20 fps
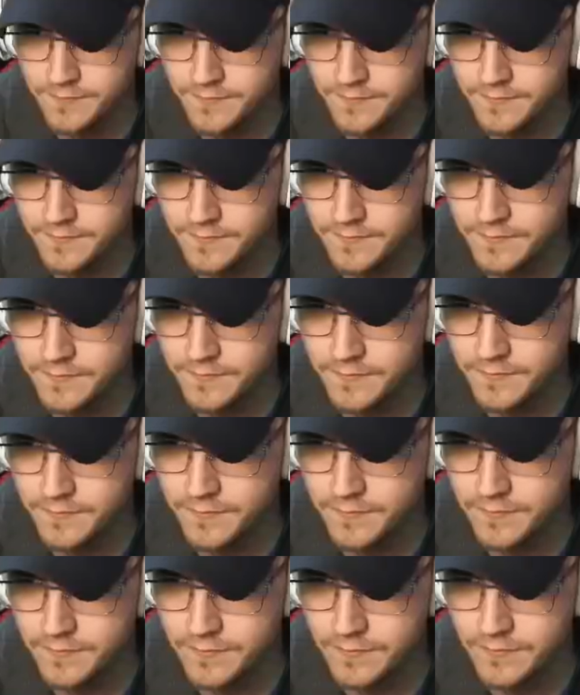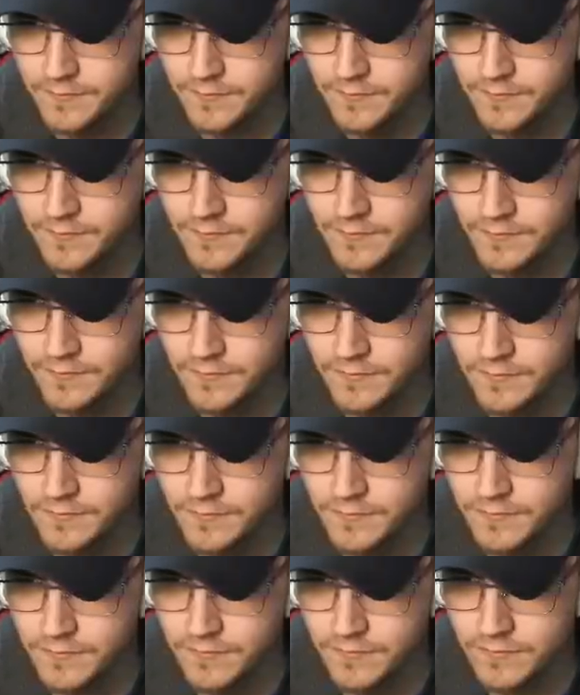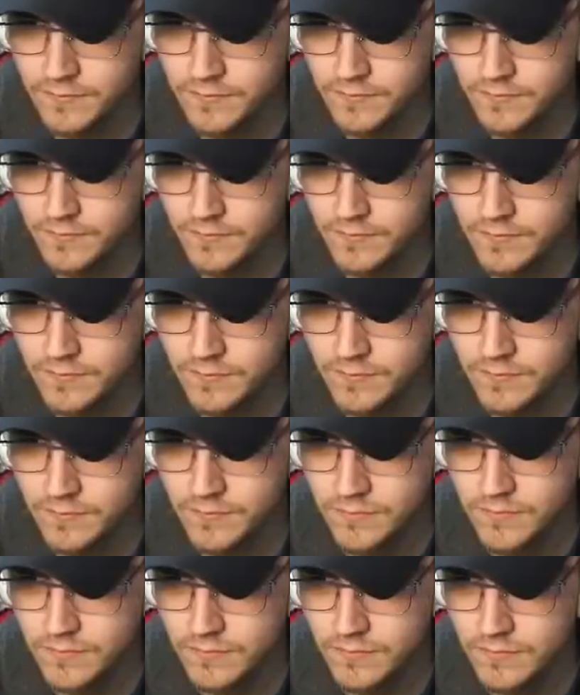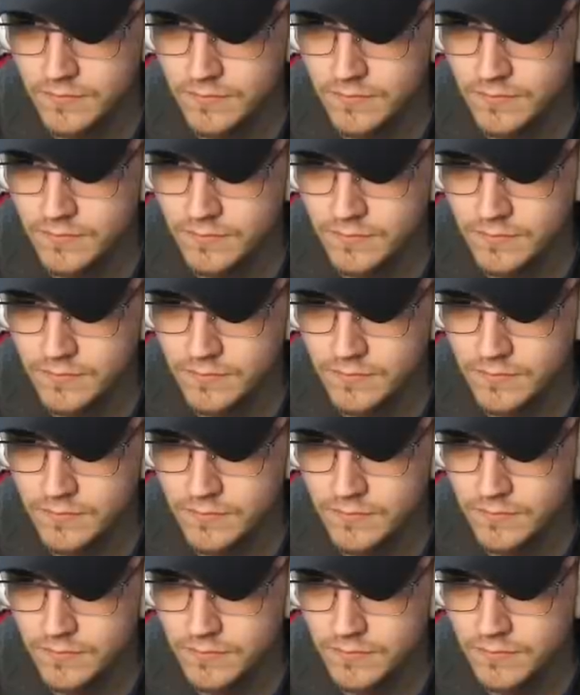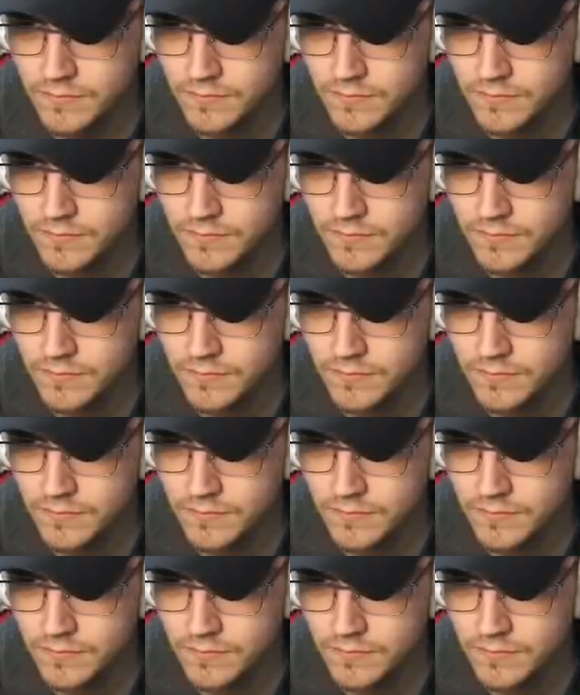No one is speaking in this clip.